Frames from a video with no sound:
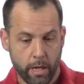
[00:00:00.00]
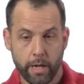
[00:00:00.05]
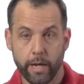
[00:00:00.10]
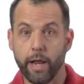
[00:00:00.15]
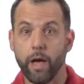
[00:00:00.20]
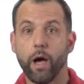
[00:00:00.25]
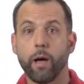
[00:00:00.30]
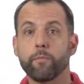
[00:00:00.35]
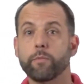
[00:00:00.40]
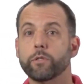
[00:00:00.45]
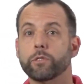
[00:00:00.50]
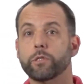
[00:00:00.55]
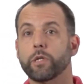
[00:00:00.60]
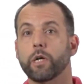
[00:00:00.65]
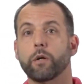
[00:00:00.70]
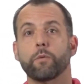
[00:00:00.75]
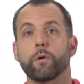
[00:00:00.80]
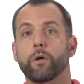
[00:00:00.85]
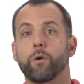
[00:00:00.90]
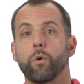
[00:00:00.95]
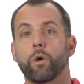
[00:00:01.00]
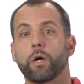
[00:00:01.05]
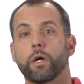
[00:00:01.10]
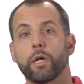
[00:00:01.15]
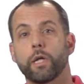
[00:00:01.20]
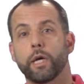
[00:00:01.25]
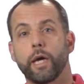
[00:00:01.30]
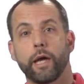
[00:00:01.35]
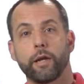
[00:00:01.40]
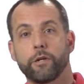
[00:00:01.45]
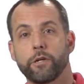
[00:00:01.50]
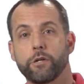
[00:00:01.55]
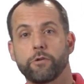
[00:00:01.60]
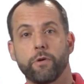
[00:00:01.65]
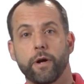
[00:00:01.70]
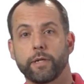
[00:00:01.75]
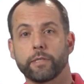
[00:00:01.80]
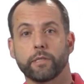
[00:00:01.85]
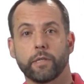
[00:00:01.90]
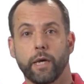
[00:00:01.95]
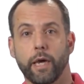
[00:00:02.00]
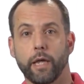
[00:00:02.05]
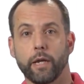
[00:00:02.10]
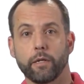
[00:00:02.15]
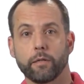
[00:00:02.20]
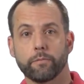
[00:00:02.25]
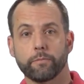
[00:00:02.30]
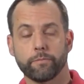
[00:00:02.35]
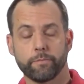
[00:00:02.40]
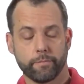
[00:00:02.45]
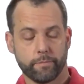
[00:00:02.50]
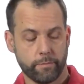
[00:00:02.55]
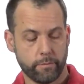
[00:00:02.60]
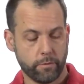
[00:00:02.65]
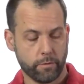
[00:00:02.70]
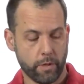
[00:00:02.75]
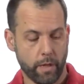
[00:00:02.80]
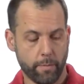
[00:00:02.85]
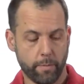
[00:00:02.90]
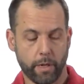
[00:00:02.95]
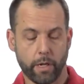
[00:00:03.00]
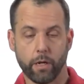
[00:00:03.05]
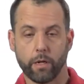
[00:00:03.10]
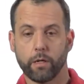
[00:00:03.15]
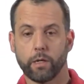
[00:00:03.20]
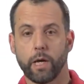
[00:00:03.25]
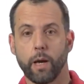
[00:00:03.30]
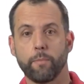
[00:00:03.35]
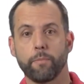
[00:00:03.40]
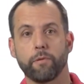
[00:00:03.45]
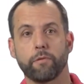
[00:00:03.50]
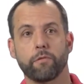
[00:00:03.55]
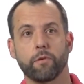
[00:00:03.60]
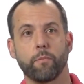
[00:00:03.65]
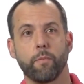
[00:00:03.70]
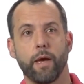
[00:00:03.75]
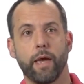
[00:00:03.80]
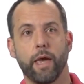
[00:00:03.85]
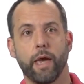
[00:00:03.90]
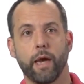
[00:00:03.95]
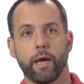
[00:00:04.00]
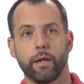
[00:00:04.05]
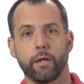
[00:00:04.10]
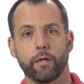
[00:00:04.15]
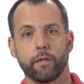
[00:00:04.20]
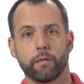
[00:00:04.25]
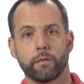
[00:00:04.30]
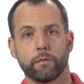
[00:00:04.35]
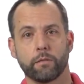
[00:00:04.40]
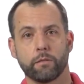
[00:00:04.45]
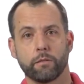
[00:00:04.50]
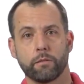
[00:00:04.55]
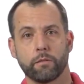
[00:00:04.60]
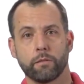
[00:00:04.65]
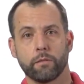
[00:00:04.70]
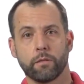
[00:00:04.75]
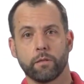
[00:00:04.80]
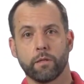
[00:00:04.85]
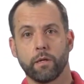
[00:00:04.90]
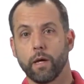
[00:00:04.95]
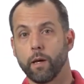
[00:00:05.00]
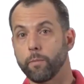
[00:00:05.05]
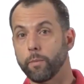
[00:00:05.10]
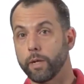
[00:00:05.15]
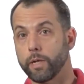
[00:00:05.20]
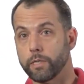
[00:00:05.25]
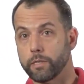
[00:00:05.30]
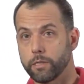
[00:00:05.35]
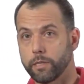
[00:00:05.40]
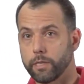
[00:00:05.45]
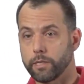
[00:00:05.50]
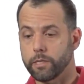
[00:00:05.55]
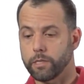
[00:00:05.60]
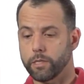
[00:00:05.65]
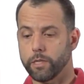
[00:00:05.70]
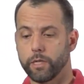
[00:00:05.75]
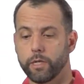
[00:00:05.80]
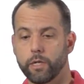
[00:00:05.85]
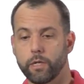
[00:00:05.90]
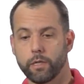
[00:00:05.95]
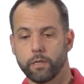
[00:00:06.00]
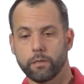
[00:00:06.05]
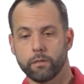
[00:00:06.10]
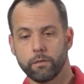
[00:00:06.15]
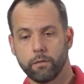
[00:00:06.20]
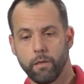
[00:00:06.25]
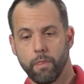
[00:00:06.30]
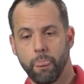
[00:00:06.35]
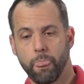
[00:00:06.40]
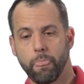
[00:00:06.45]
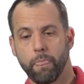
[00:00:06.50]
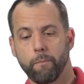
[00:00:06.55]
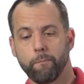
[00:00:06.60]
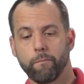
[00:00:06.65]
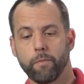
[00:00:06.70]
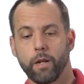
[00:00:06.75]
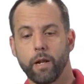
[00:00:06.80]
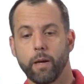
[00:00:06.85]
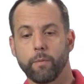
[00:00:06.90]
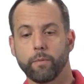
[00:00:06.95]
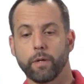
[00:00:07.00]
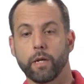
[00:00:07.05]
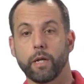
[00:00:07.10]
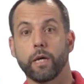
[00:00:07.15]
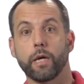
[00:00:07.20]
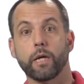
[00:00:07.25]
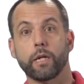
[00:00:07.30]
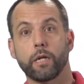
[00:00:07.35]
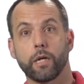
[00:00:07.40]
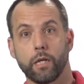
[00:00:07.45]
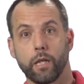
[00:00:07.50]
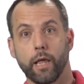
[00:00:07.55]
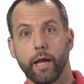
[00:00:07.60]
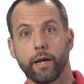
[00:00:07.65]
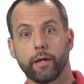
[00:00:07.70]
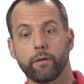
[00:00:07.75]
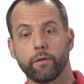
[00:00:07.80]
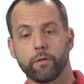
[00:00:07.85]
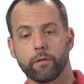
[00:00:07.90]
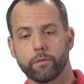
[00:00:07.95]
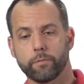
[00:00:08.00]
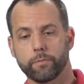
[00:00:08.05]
Now I'm just going to record an EKG trace again. So I'm going to cup this in my hand, I'm going to sit still, and I'm going to hit Collect.